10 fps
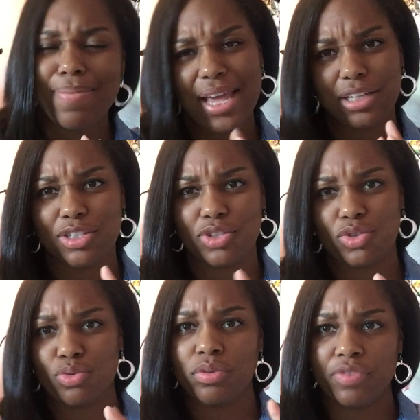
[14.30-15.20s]

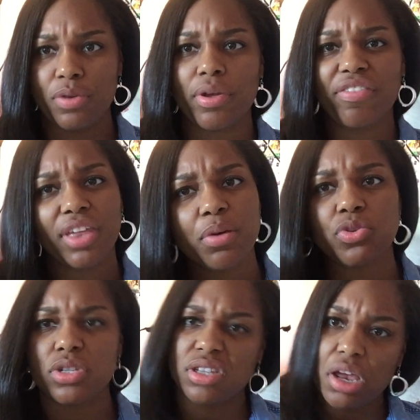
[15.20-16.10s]
mixed review. I feel like it
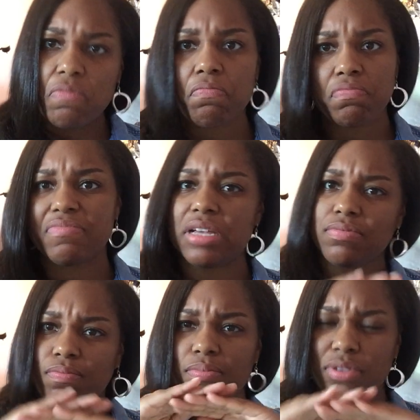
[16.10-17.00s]
was just a
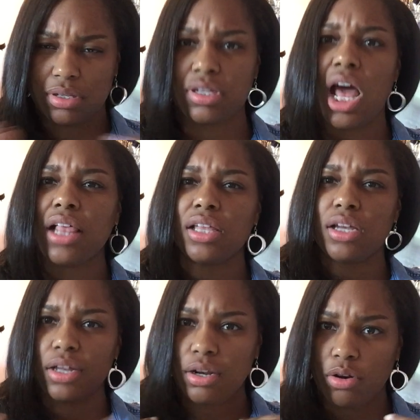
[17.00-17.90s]

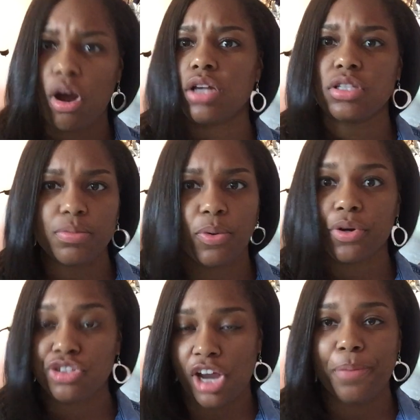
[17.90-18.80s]
solid across the
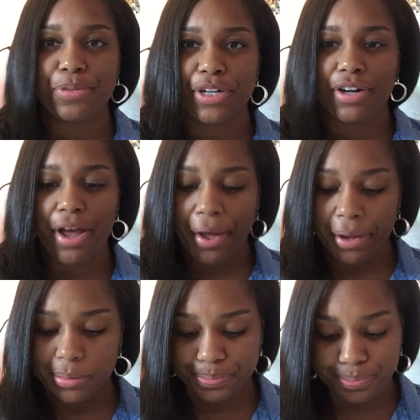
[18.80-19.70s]
board chapter.
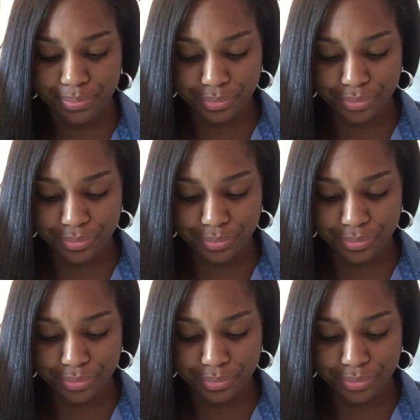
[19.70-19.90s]
Yeah,